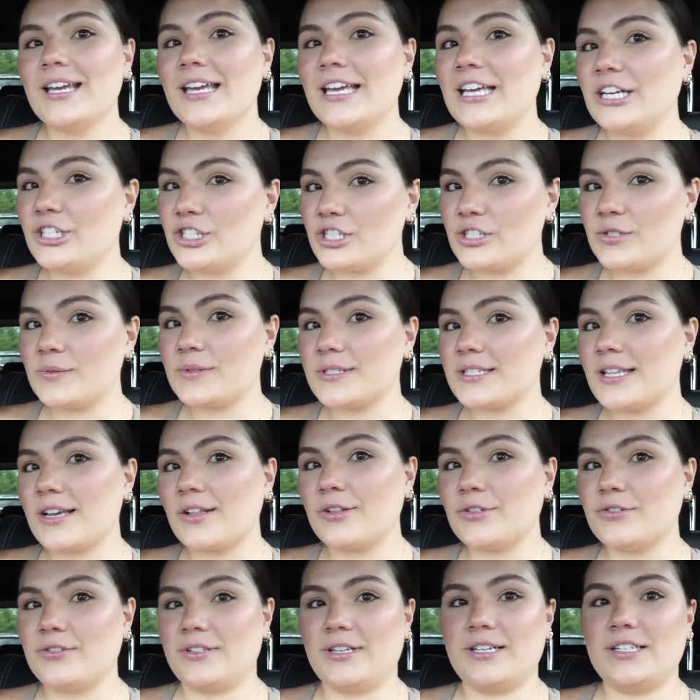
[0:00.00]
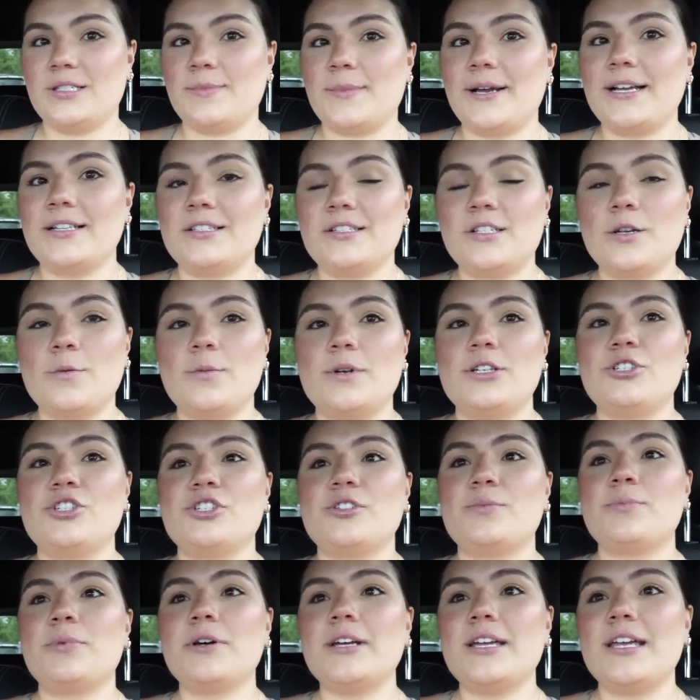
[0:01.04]
He just was like losing his mind. So we
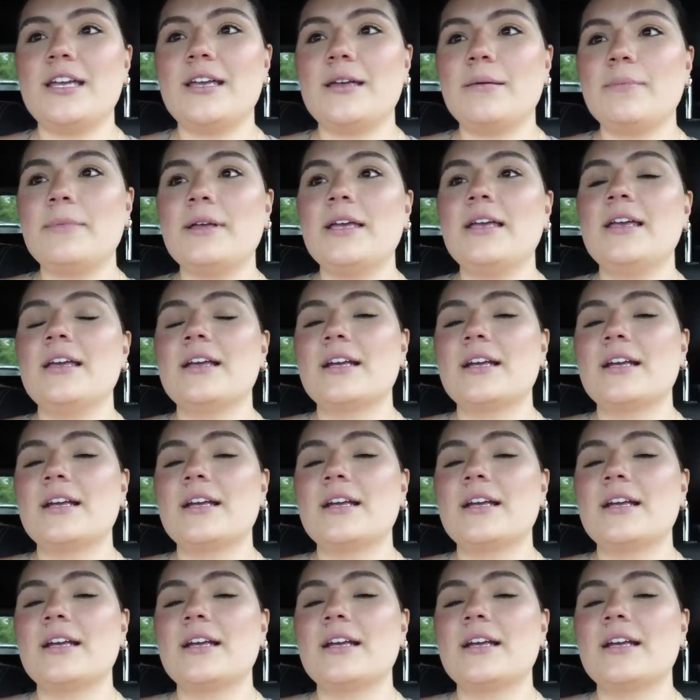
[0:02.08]
just put him,